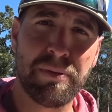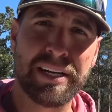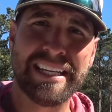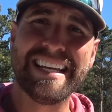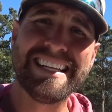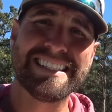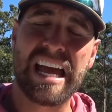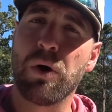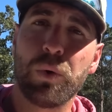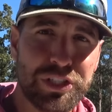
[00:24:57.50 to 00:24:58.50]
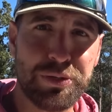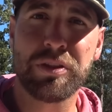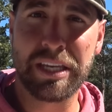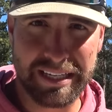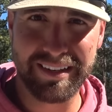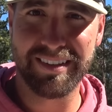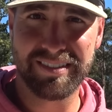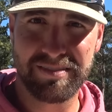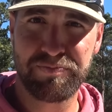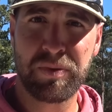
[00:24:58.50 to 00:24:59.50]
money is not what you think it
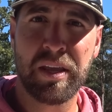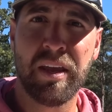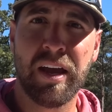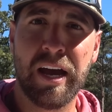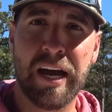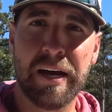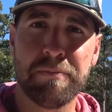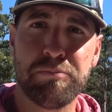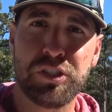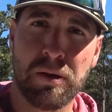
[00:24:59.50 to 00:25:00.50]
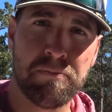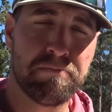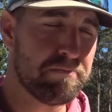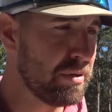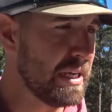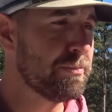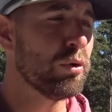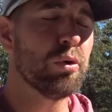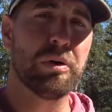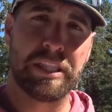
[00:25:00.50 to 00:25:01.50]
is. Uh, some
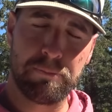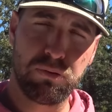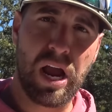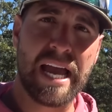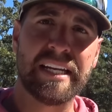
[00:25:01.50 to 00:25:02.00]
people in their pride